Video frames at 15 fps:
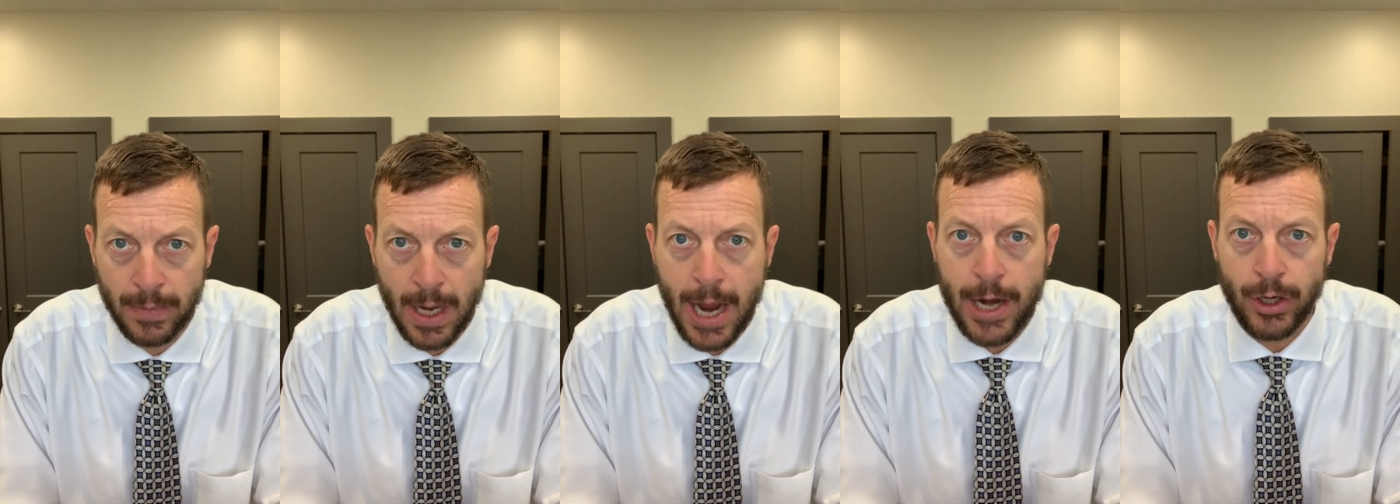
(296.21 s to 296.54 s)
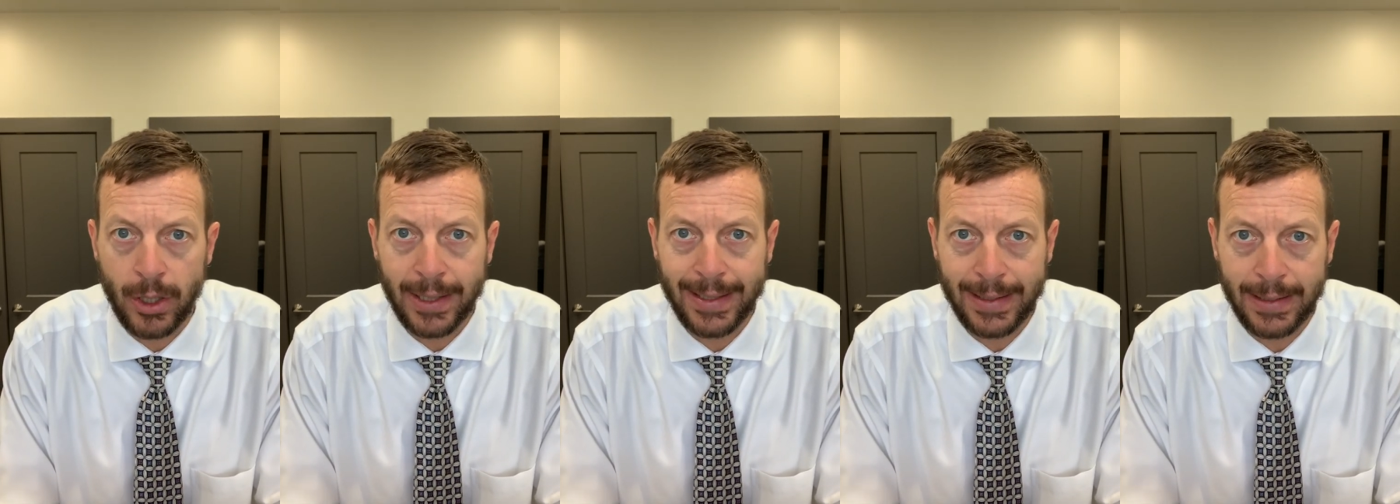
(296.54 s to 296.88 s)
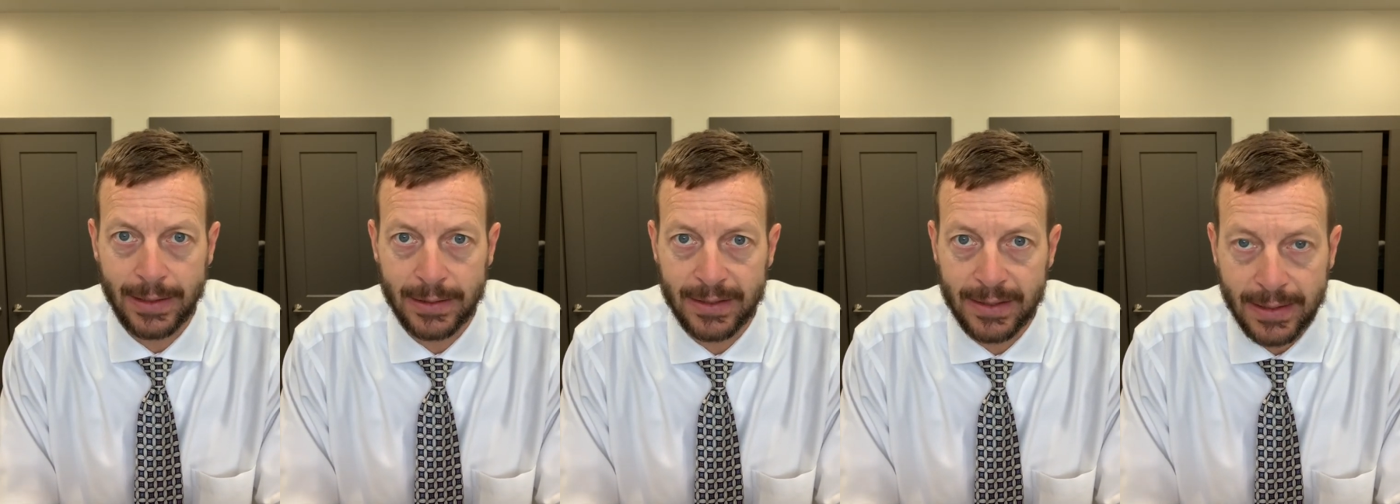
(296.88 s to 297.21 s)
and you're getting
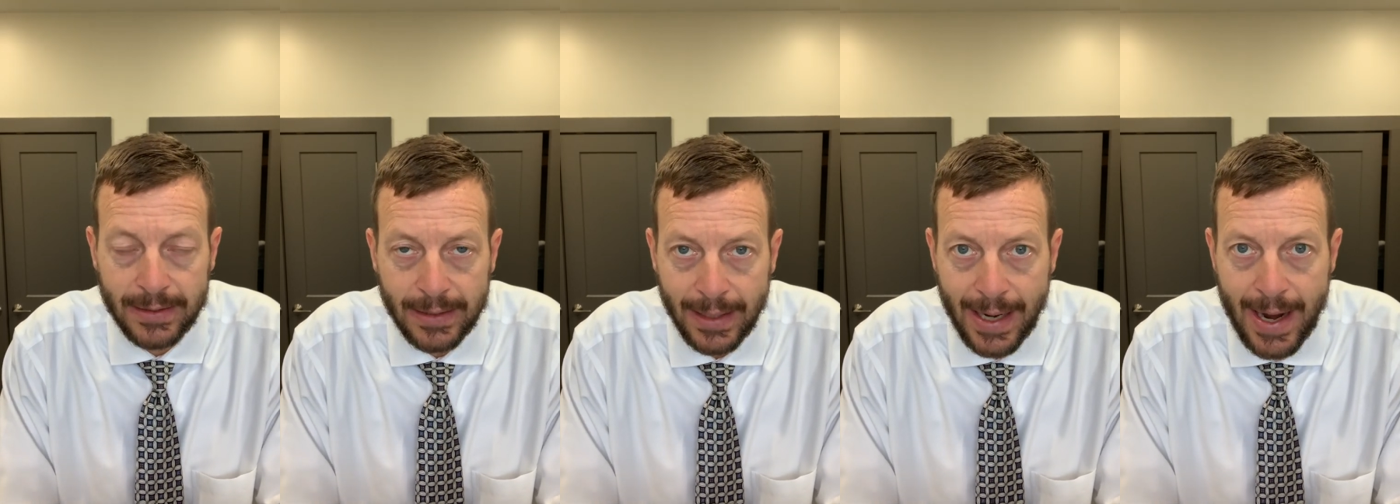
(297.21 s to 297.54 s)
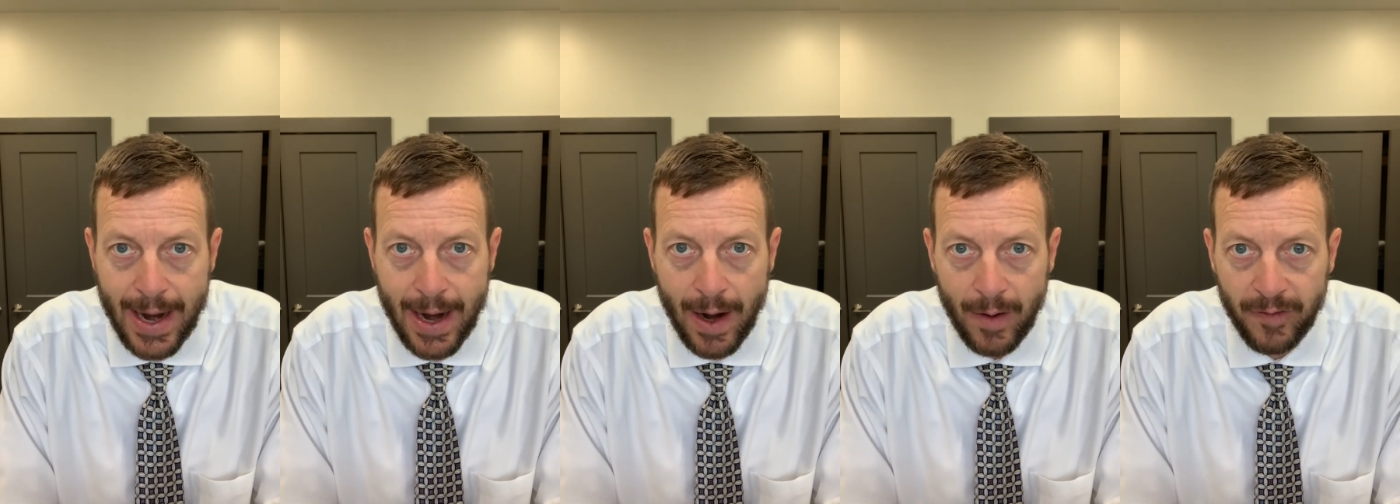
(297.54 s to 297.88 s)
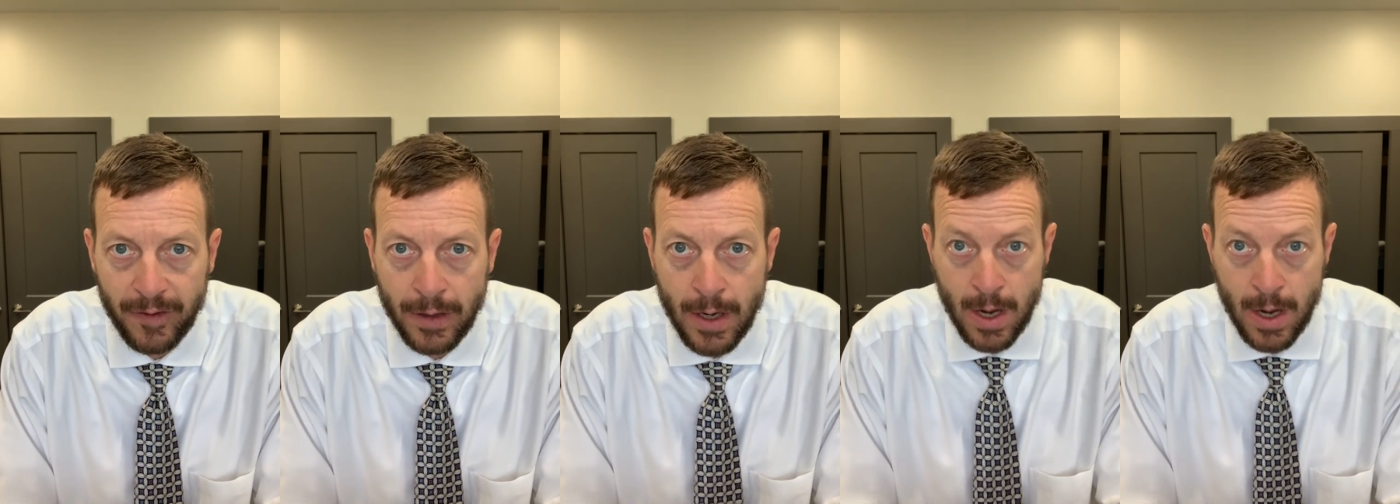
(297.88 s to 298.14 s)
6.5,